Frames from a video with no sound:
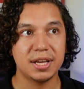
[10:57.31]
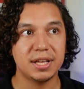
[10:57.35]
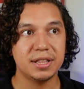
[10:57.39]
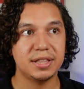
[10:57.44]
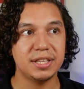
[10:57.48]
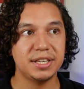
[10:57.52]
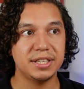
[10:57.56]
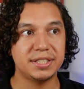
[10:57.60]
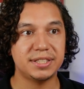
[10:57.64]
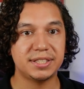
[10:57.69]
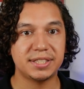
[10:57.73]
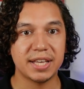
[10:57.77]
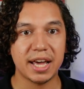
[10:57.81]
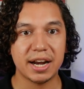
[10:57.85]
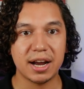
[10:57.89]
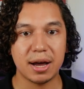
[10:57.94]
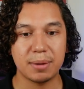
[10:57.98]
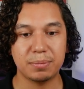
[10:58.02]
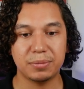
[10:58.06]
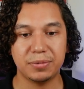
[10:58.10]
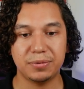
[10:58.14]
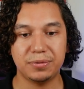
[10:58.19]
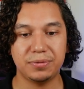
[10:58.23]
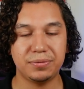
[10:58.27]
the
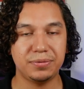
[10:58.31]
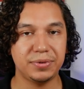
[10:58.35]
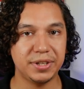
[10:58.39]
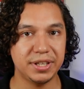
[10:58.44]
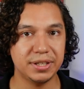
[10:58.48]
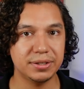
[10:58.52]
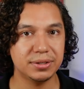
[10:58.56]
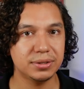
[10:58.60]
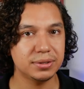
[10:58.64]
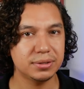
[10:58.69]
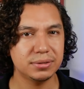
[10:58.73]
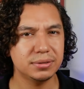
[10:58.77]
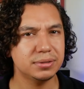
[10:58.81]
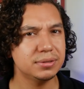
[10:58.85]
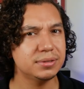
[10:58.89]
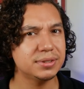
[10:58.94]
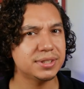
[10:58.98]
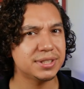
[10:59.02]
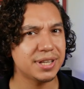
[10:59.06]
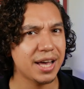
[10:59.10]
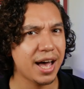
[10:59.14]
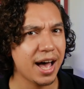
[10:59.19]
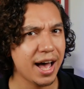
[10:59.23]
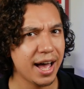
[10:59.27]
setup
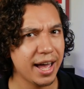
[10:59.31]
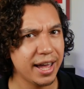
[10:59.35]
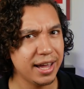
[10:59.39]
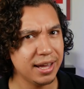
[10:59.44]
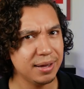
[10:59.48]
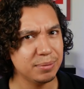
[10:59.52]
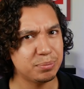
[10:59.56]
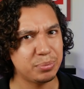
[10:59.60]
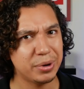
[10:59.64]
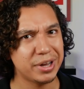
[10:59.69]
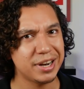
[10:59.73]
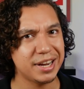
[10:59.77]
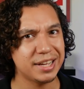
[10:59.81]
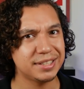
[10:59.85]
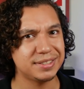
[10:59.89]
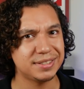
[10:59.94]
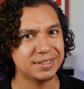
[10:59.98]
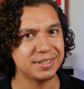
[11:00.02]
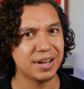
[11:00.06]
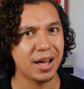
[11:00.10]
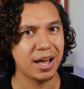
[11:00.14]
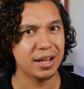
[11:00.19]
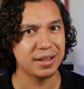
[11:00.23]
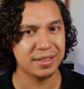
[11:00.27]
feels high, but it's
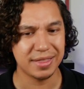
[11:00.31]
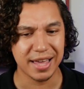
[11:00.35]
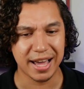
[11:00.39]
not